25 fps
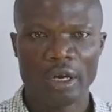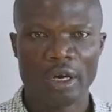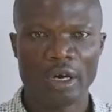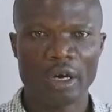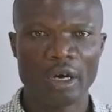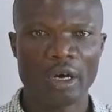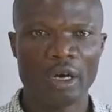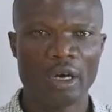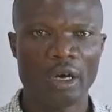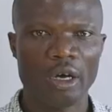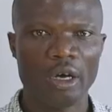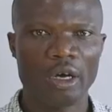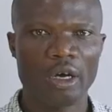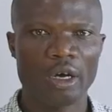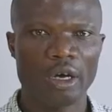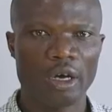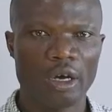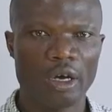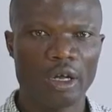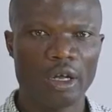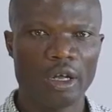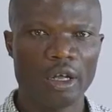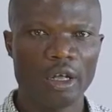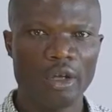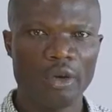
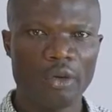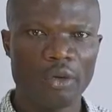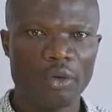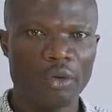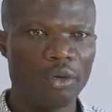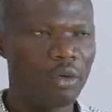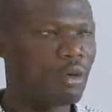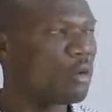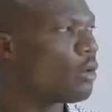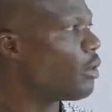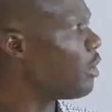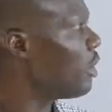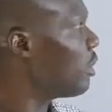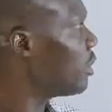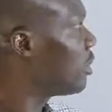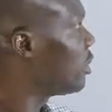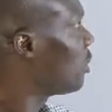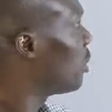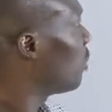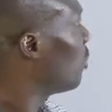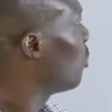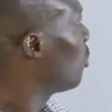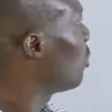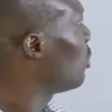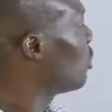
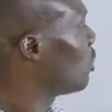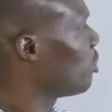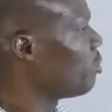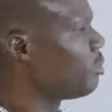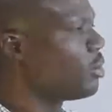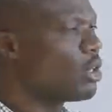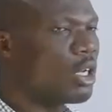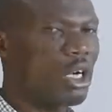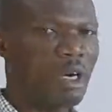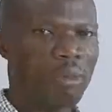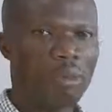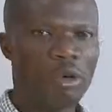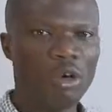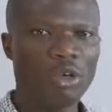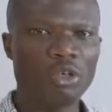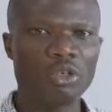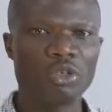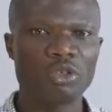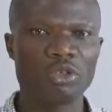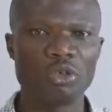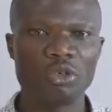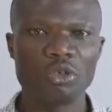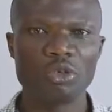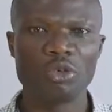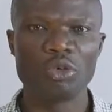Also, we should be able
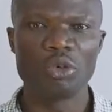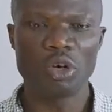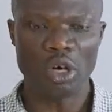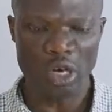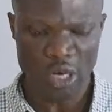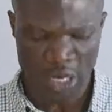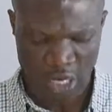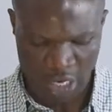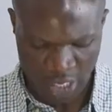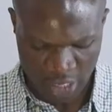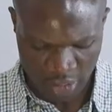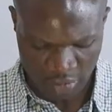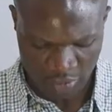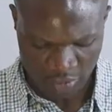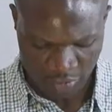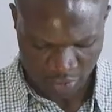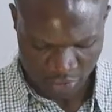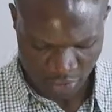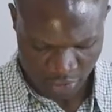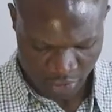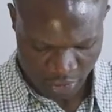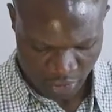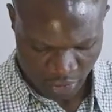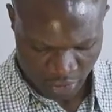to have,